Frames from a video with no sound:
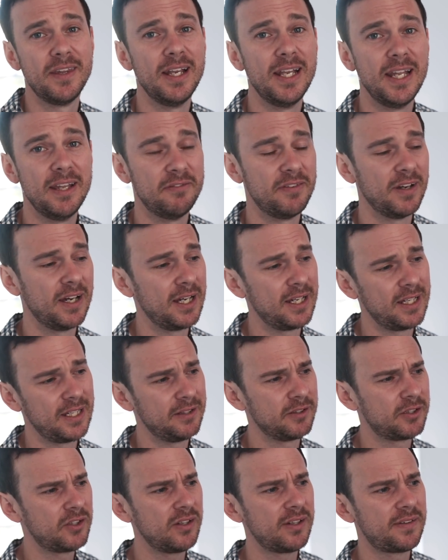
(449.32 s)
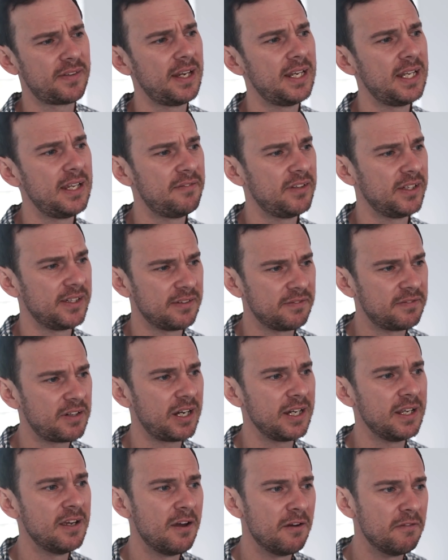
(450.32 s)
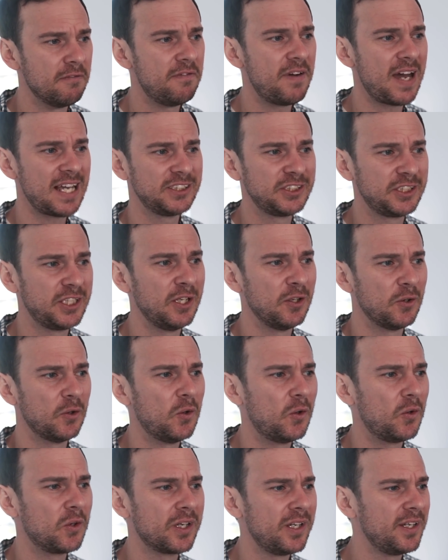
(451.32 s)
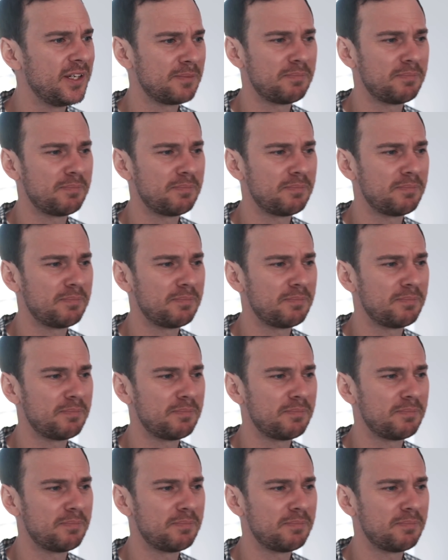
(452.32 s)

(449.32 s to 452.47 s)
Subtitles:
the liver. And because the liver is a very vascular organ,